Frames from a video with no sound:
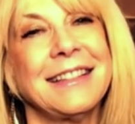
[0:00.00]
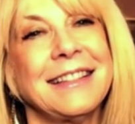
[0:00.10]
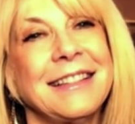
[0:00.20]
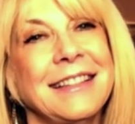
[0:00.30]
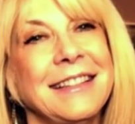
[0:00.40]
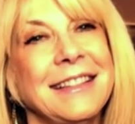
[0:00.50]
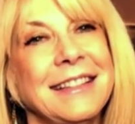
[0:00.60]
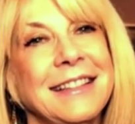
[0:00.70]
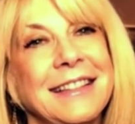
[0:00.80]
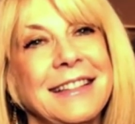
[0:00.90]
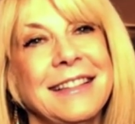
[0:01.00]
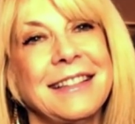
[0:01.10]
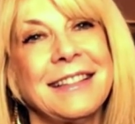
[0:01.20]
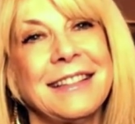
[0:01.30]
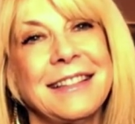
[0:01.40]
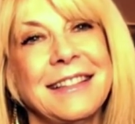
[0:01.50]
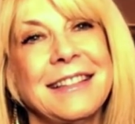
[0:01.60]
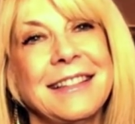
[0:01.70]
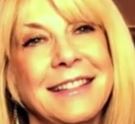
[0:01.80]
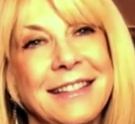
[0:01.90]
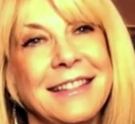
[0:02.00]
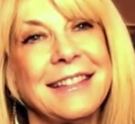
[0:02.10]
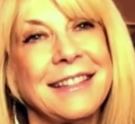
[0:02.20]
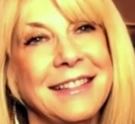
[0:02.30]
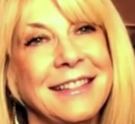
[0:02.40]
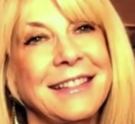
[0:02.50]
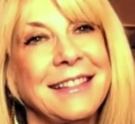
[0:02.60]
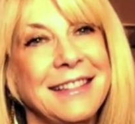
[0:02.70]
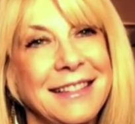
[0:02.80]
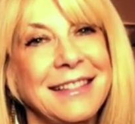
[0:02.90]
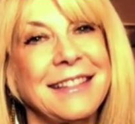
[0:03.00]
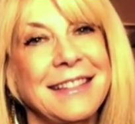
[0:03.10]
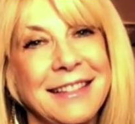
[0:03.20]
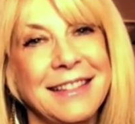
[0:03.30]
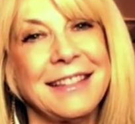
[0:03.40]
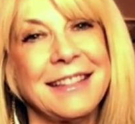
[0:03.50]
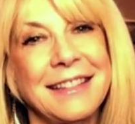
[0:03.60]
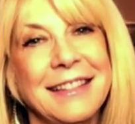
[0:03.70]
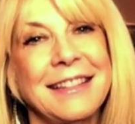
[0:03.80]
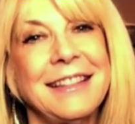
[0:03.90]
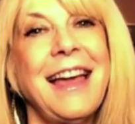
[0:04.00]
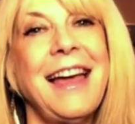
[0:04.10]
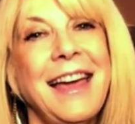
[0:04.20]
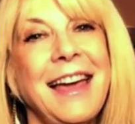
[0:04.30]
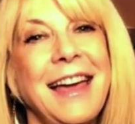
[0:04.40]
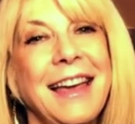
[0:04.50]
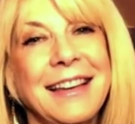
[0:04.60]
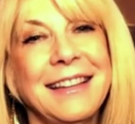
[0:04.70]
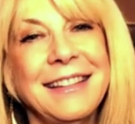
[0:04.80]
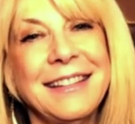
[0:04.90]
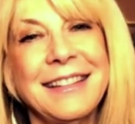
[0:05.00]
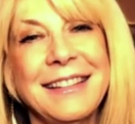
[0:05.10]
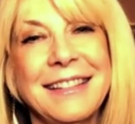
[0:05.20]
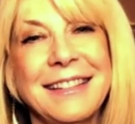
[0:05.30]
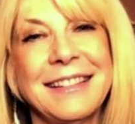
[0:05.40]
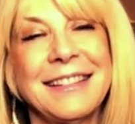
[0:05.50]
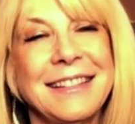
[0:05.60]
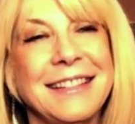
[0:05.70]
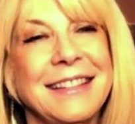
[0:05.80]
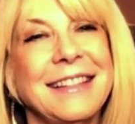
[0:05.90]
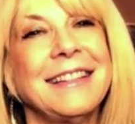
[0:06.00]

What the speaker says: (silent)